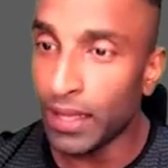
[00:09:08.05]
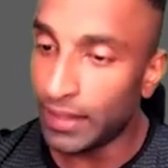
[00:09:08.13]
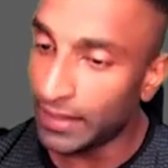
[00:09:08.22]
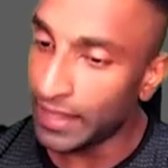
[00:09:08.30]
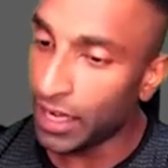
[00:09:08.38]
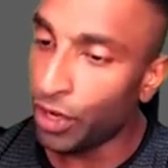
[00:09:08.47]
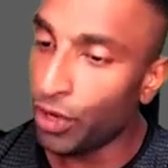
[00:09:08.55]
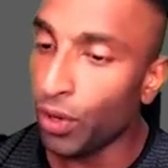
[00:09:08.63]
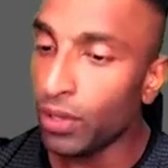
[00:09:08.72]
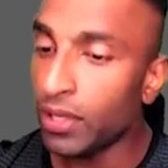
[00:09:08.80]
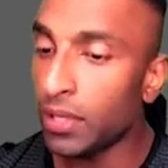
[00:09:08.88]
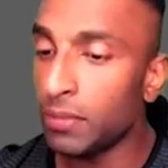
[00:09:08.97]
These are
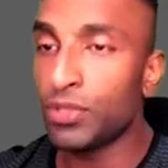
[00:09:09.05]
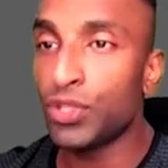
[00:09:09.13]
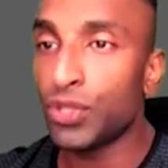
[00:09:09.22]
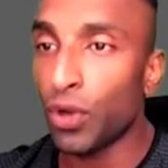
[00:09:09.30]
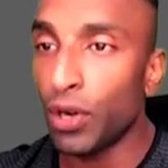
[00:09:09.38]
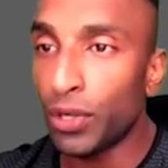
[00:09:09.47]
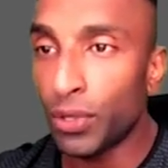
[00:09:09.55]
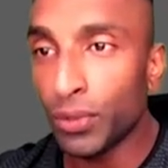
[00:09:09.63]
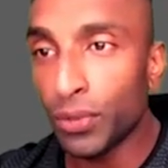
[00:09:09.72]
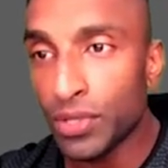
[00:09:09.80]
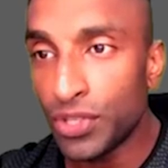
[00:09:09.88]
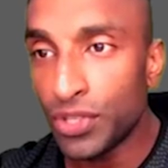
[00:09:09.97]
not sold
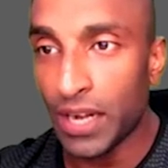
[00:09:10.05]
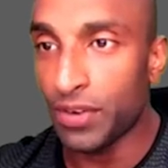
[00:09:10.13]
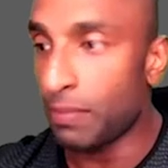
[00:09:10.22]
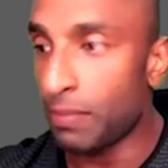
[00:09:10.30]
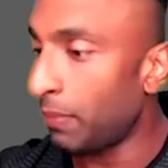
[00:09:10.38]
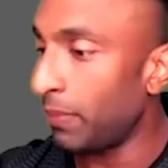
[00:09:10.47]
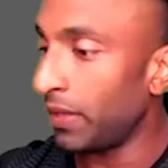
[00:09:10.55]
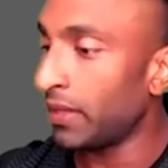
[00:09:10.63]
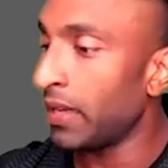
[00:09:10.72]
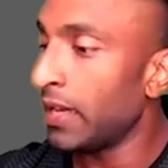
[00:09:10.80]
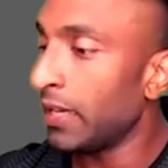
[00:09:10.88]
to general public.